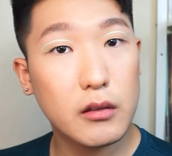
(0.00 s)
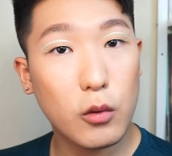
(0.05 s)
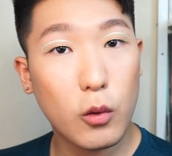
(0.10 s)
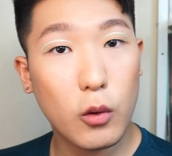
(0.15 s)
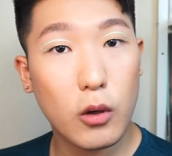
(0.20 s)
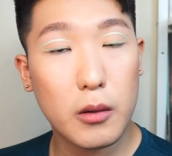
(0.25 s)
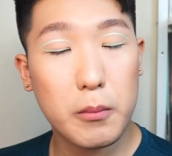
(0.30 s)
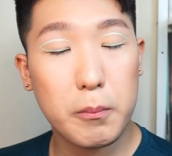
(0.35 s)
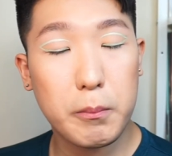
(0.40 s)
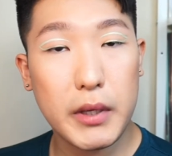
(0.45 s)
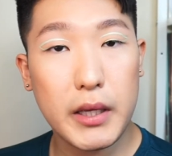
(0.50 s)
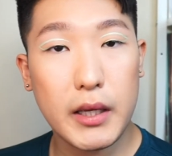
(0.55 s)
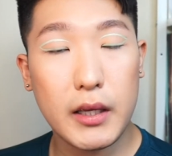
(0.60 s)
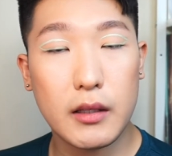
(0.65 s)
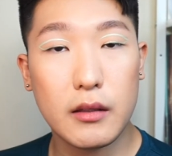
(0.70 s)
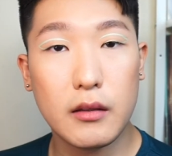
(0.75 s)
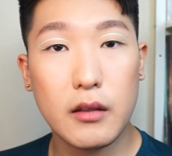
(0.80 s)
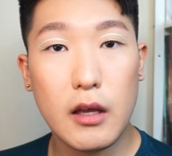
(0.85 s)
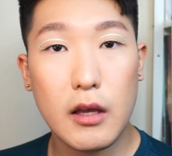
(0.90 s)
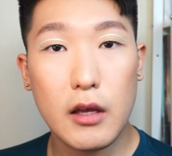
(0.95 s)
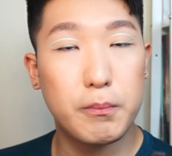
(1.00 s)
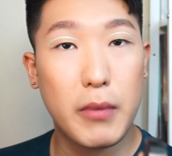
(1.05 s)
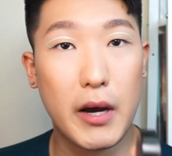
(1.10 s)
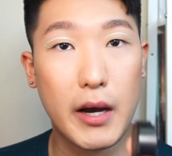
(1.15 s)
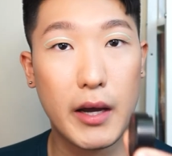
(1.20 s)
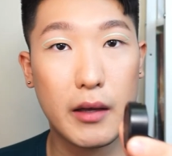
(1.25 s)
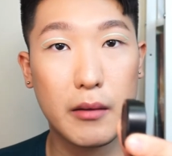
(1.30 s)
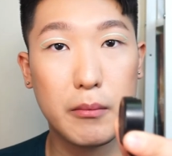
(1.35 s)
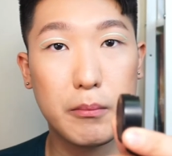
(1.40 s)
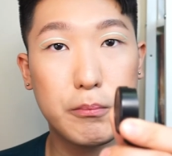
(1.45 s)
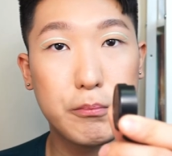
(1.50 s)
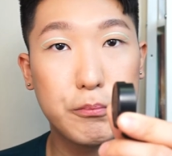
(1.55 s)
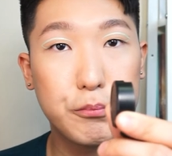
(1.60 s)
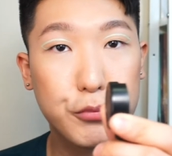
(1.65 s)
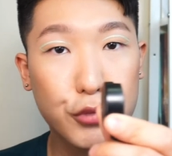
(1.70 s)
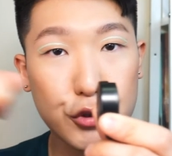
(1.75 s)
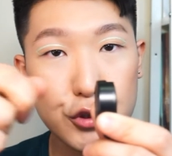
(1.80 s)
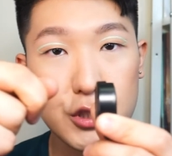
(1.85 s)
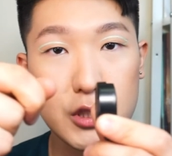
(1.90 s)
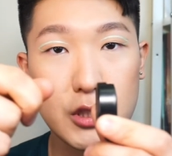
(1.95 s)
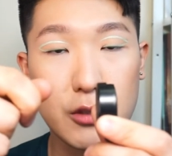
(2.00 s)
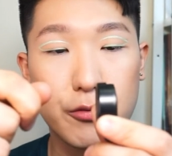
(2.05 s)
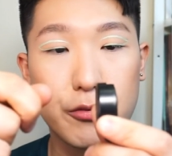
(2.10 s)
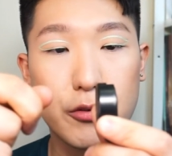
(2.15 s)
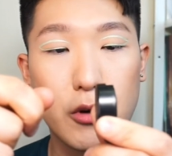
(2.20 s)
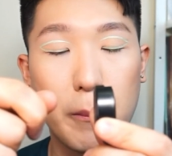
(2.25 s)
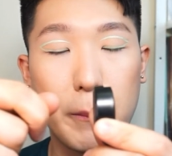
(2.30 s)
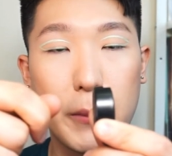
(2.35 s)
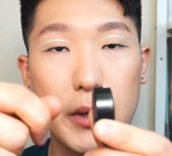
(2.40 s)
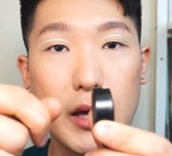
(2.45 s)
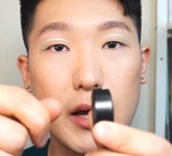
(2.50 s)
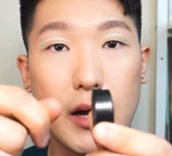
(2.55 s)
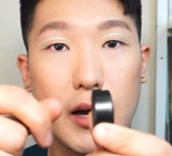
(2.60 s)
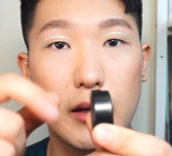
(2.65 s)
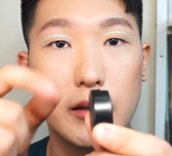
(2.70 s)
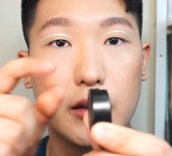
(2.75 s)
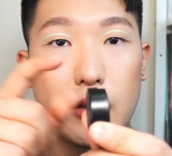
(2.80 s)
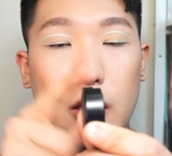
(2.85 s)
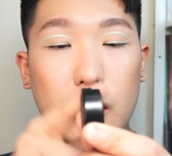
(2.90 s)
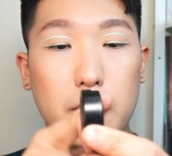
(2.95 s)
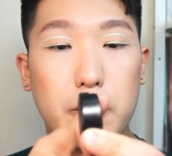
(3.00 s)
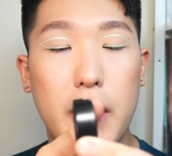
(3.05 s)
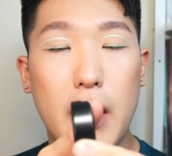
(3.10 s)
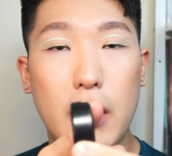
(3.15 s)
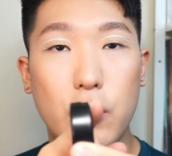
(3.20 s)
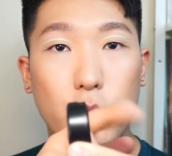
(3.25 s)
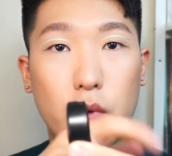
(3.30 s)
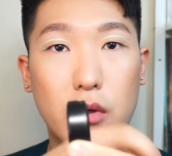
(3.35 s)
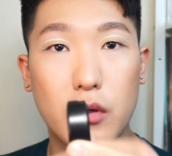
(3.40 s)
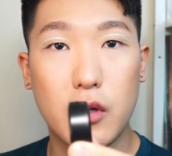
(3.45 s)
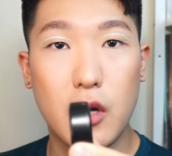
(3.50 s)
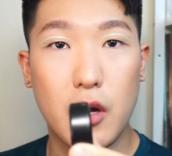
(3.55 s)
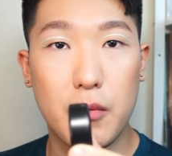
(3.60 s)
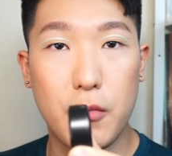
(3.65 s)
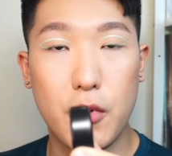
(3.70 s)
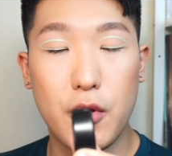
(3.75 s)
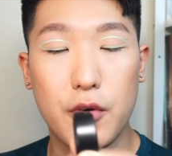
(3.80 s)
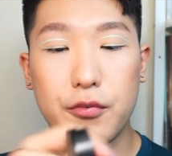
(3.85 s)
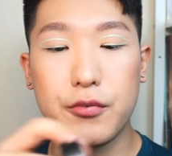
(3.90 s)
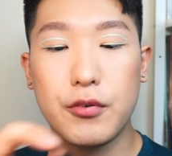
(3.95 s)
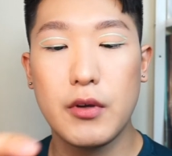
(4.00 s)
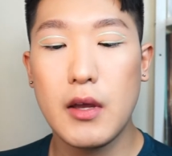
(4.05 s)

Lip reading: or a pin. By pushing from behind, the pen will come off.